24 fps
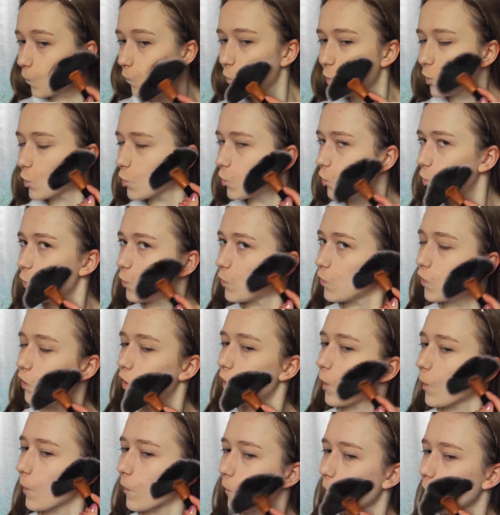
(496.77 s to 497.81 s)
Just using the
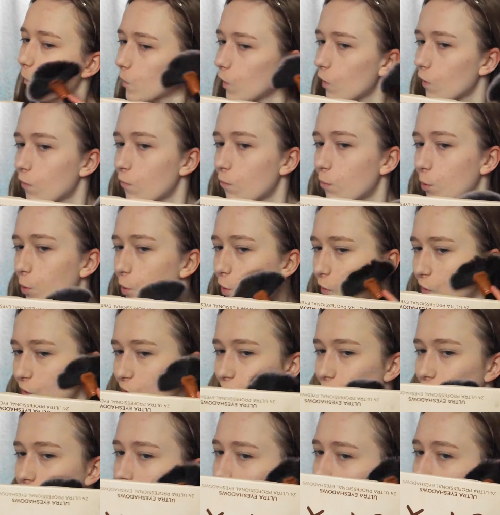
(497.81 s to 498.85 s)
excess
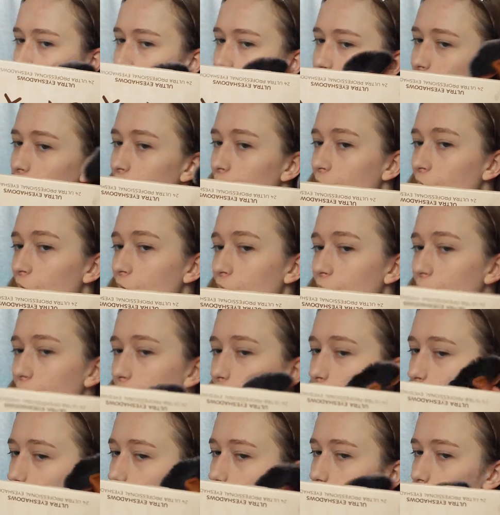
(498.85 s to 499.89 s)
because
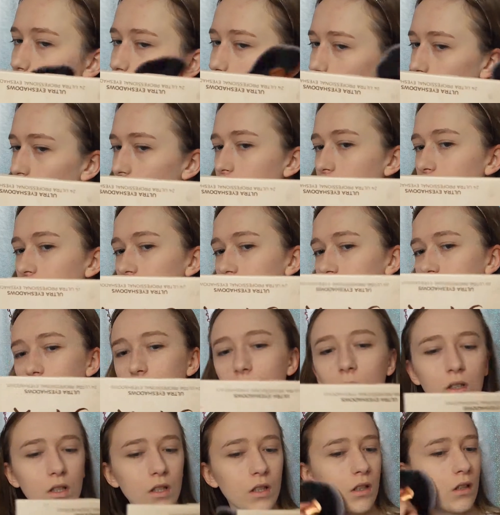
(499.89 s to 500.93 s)
I don't really
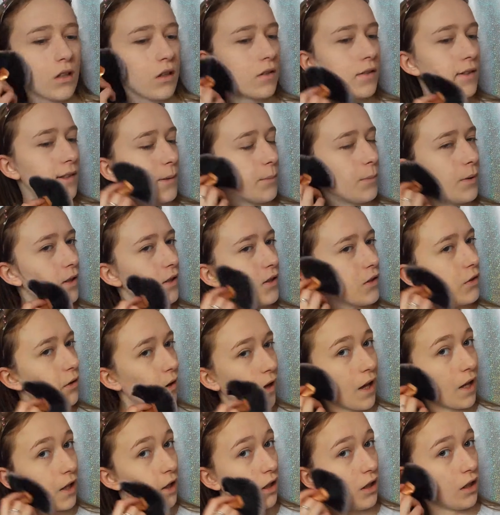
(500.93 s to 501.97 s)
want to dip
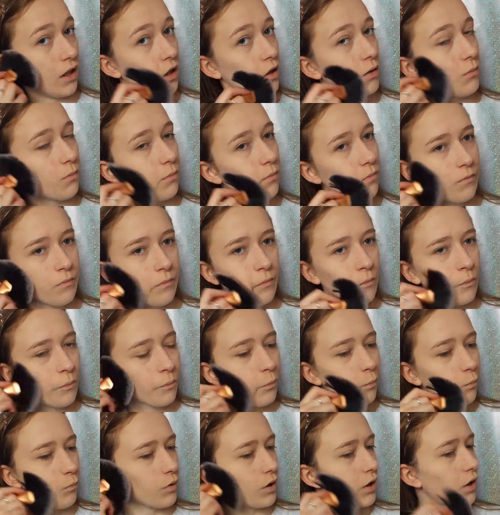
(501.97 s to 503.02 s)
into any
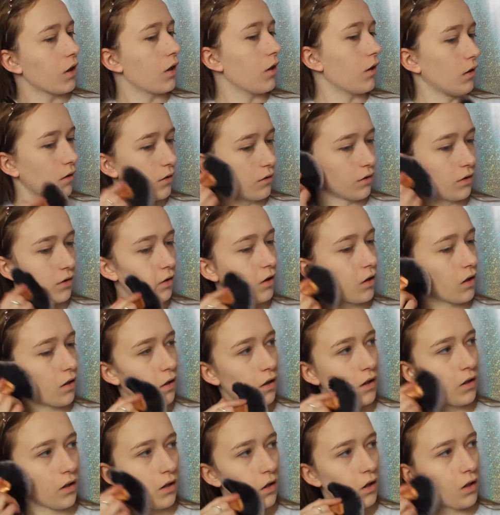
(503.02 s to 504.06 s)
because
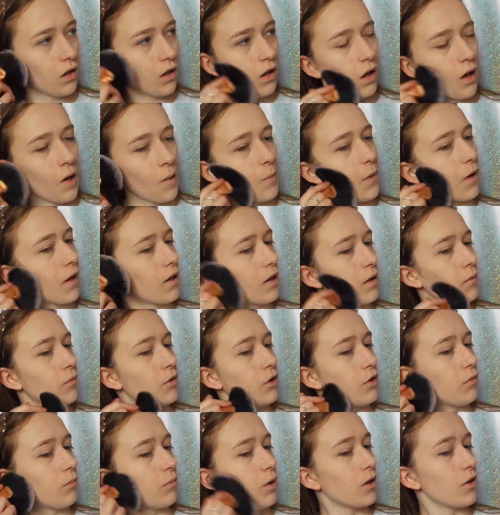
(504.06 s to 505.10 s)
I pick up
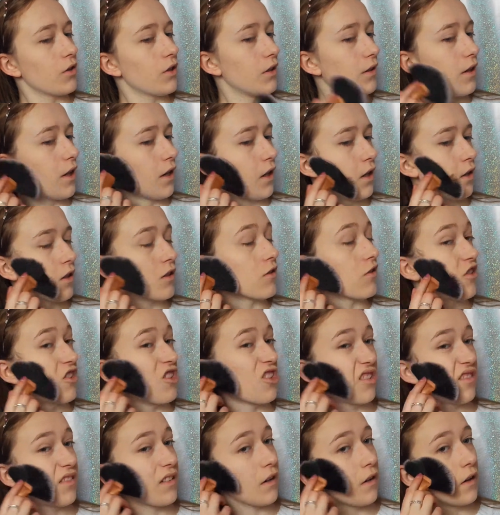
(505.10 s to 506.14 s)
too much and then it doesn't
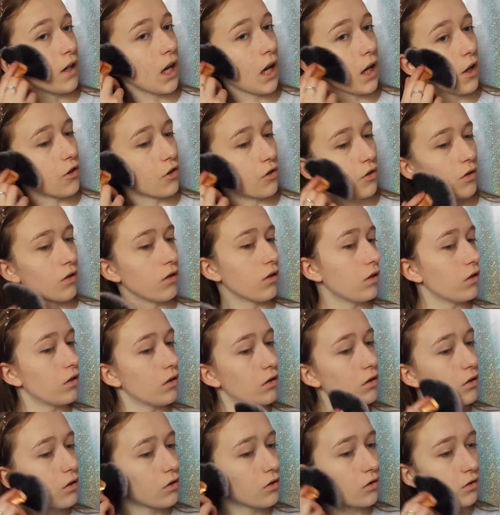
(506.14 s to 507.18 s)
look very natural.
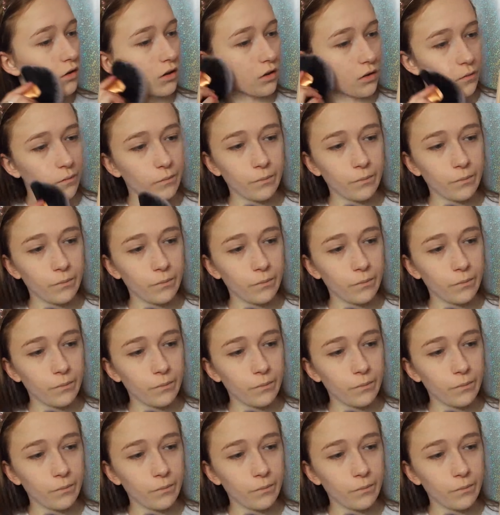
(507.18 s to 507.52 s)
So